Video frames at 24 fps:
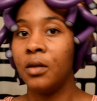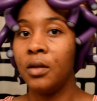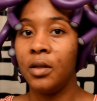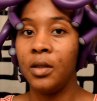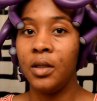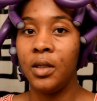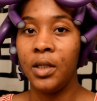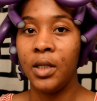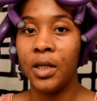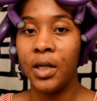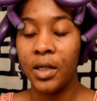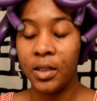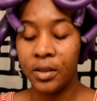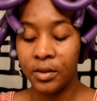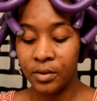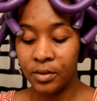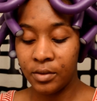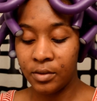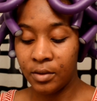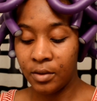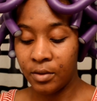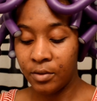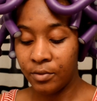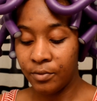yeah,
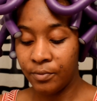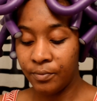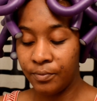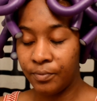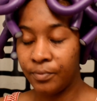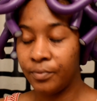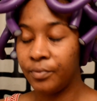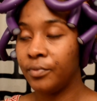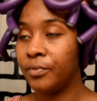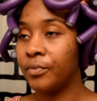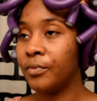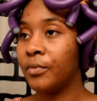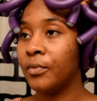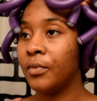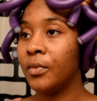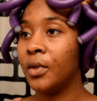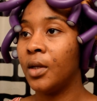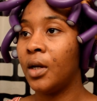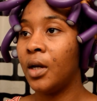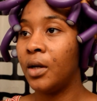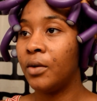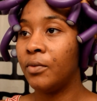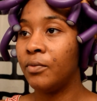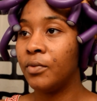so
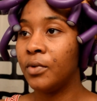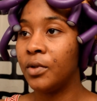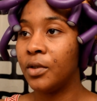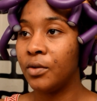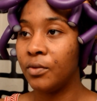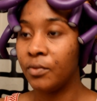I really,